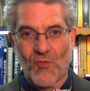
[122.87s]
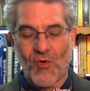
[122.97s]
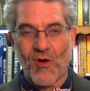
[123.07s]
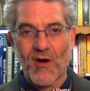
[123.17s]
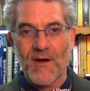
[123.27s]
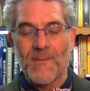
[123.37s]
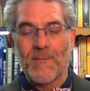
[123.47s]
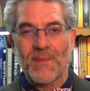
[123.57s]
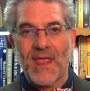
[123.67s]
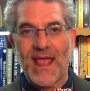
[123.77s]
war
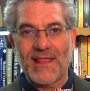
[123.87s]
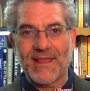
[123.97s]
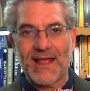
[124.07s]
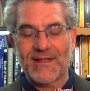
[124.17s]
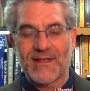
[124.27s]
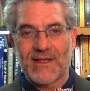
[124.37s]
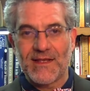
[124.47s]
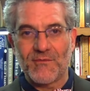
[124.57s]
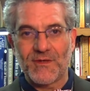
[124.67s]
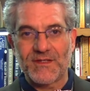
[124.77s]
and that
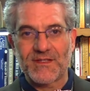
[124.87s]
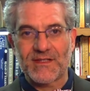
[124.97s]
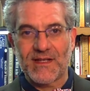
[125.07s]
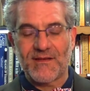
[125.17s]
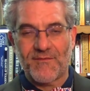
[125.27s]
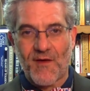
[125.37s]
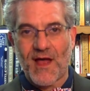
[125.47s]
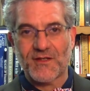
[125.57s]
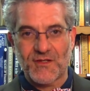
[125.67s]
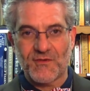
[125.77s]
it was
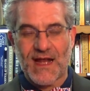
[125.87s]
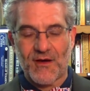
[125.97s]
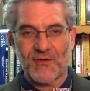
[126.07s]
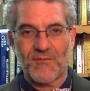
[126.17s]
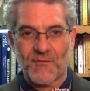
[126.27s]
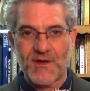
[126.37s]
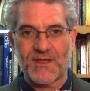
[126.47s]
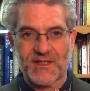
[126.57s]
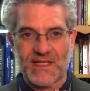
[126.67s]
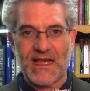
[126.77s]
fought to not only free
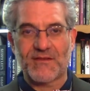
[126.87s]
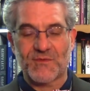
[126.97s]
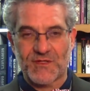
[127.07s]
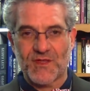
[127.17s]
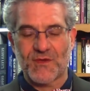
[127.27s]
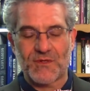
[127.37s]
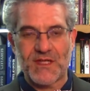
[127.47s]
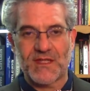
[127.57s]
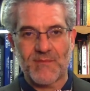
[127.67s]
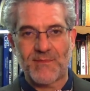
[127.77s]
the slaves, which the
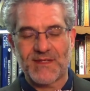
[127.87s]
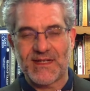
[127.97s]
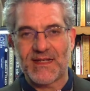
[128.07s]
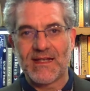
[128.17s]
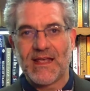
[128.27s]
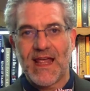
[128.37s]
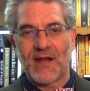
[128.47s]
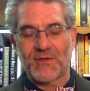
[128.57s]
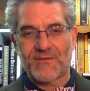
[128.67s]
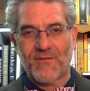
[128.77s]
13th Amendment did,
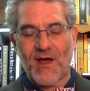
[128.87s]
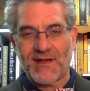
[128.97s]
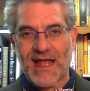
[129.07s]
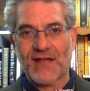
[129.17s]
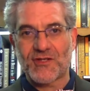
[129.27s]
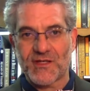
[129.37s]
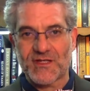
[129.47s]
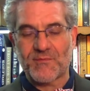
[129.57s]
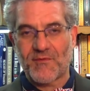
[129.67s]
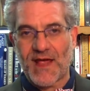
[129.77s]
and it was fought not just
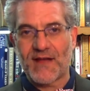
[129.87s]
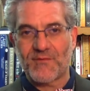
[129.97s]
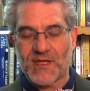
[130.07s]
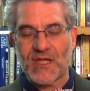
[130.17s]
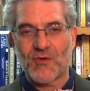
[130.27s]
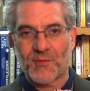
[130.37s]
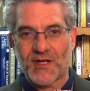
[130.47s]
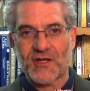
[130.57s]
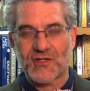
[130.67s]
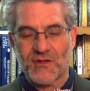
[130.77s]
to provide for the equal
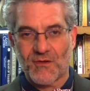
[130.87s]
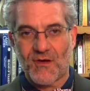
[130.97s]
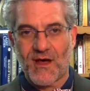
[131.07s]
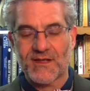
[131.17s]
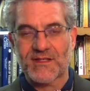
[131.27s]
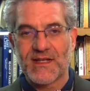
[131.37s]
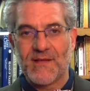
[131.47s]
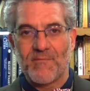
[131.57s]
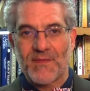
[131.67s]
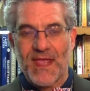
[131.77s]
protection of the laws
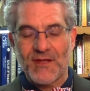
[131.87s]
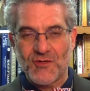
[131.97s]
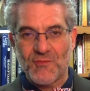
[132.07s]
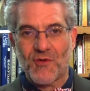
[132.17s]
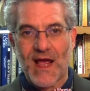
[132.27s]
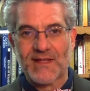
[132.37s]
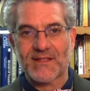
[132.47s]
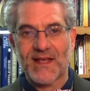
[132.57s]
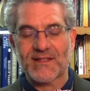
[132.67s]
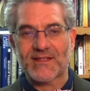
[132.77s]
and due
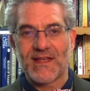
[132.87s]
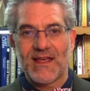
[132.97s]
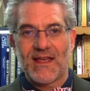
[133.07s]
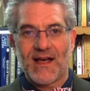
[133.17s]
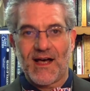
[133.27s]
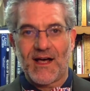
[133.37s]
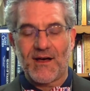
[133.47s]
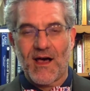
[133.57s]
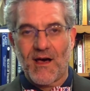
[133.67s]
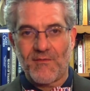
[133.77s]
process
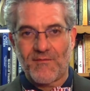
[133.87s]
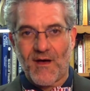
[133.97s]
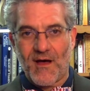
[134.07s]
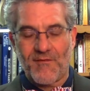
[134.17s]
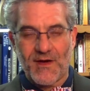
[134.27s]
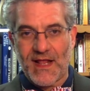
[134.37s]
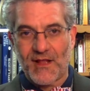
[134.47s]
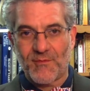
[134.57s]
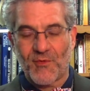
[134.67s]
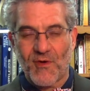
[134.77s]
of
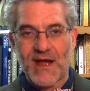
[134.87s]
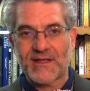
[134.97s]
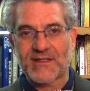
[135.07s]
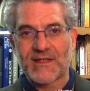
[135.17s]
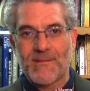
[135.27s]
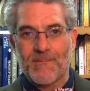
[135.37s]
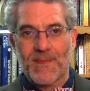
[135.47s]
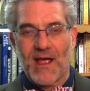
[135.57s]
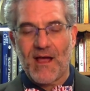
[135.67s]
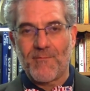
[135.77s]
unalienable rights,
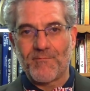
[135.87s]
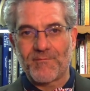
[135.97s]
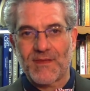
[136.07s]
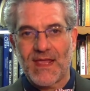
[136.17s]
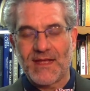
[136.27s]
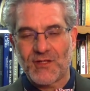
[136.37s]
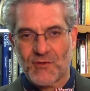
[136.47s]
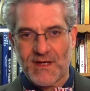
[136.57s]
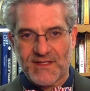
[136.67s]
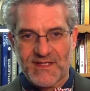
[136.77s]
and to
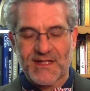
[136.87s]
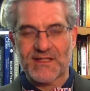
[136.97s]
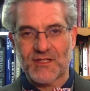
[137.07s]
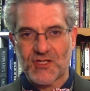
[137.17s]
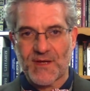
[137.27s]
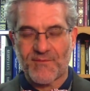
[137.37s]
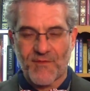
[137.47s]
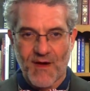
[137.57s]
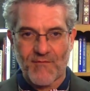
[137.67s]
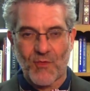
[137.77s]
create citizenship
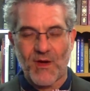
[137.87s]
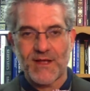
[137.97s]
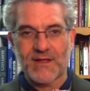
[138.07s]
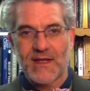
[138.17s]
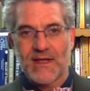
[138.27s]
for everyone